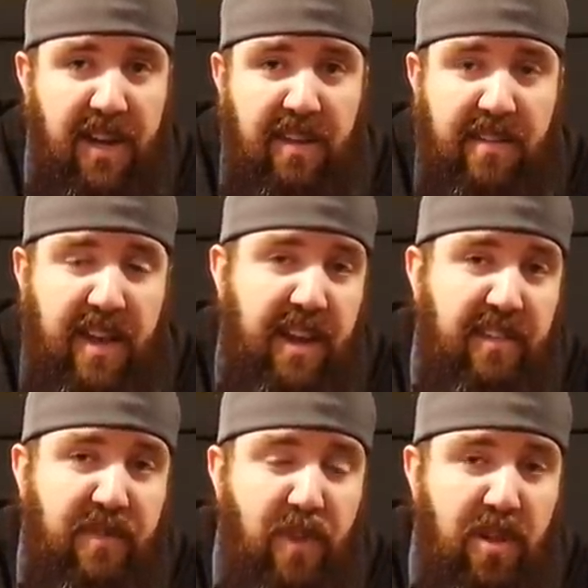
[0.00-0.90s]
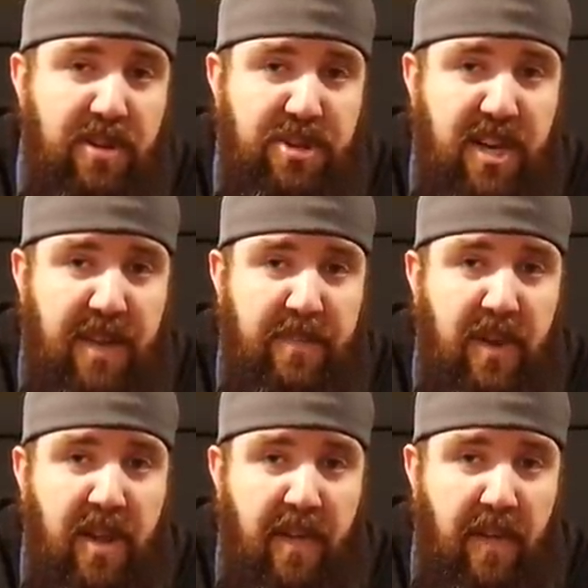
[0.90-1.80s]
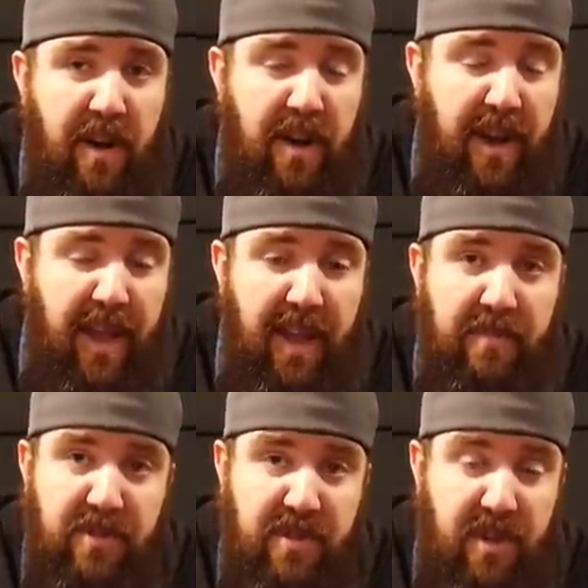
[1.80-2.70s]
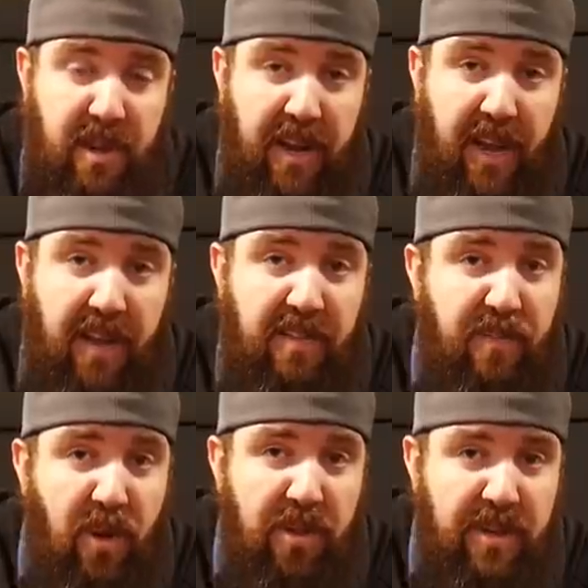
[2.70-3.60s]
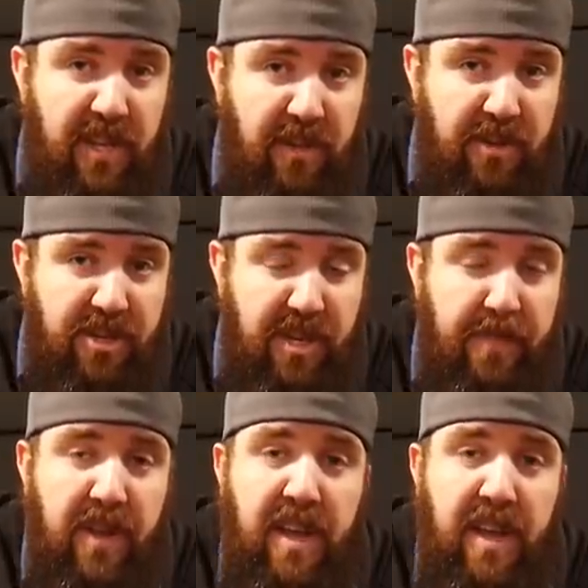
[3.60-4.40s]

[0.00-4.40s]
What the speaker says: He's got a smaller shop, or a smaller dealership,